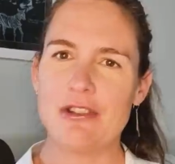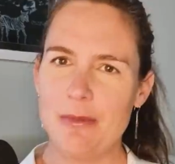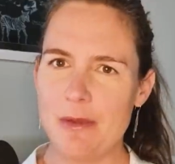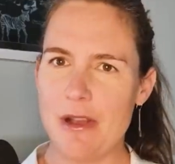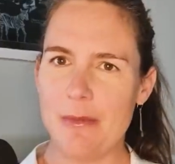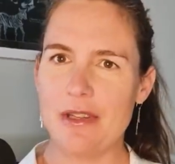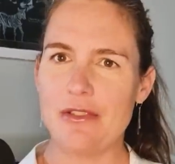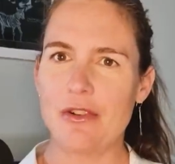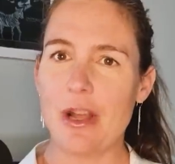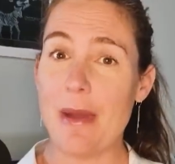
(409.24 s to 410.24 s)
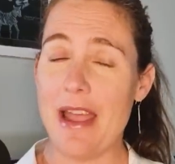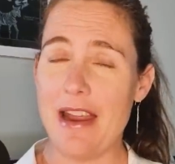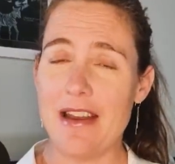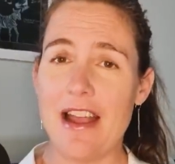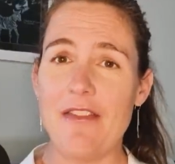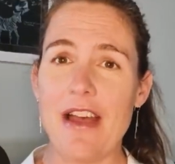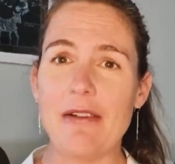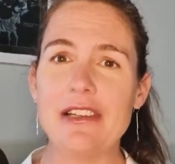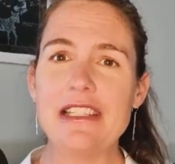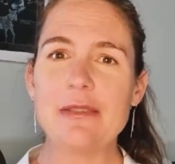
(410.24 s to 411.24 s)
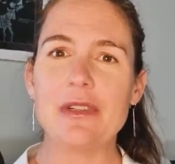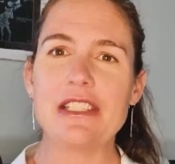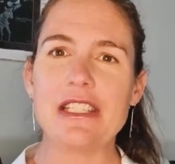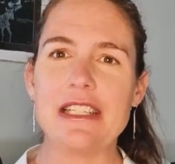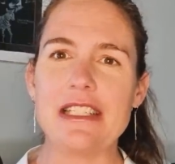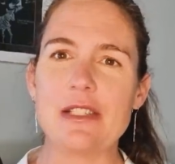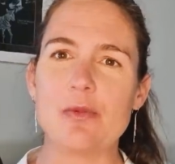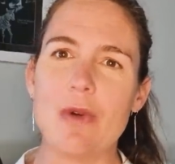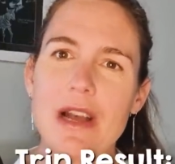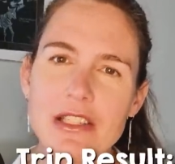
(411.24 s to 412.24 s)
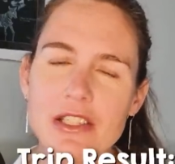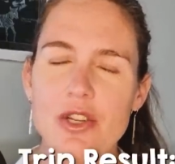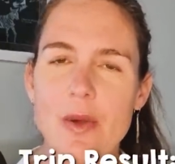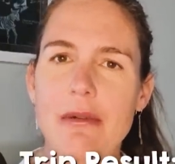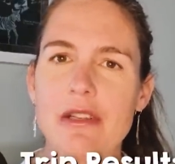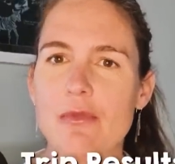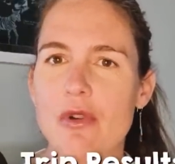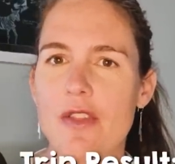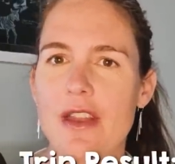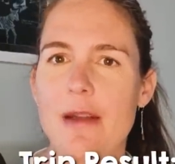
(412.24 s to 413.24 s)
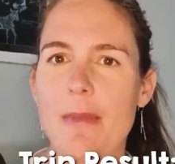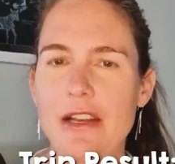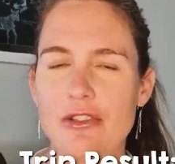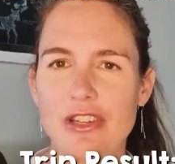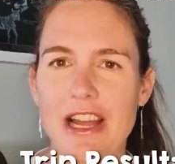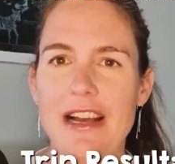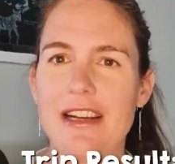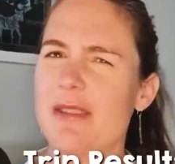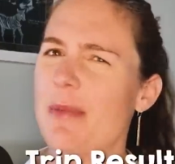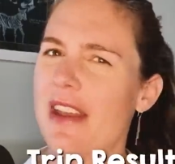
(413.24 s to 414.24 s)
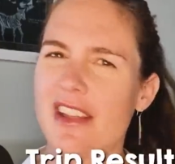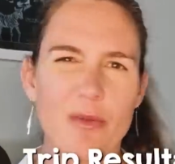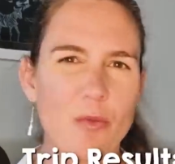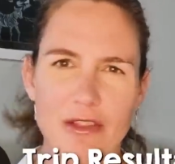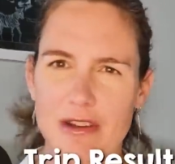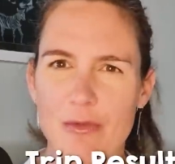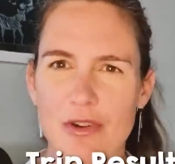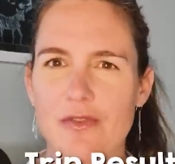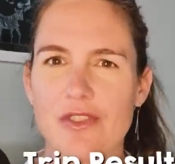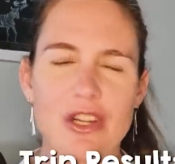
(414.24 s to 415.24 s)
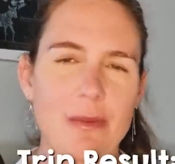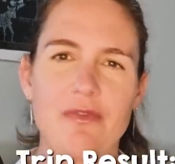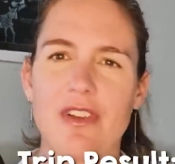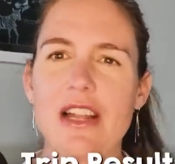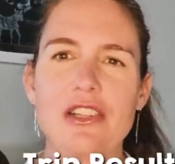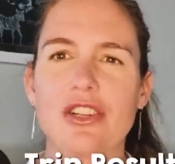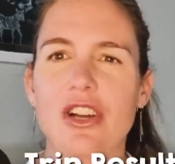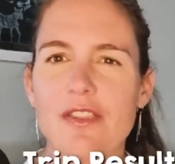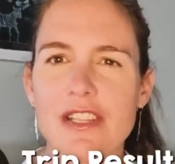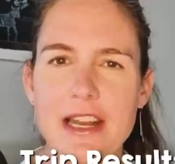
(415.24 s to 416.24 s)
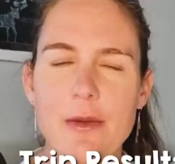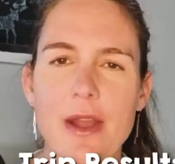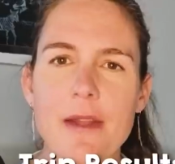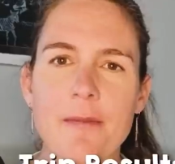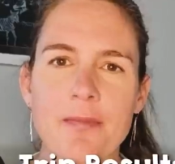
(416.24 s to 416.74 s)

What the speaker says: The trip to Melbourne took about 8.5 hours, which is 1 to 2 hours more than in a petrol car, depending on whether I would have stopped for lunch and coffees anyway.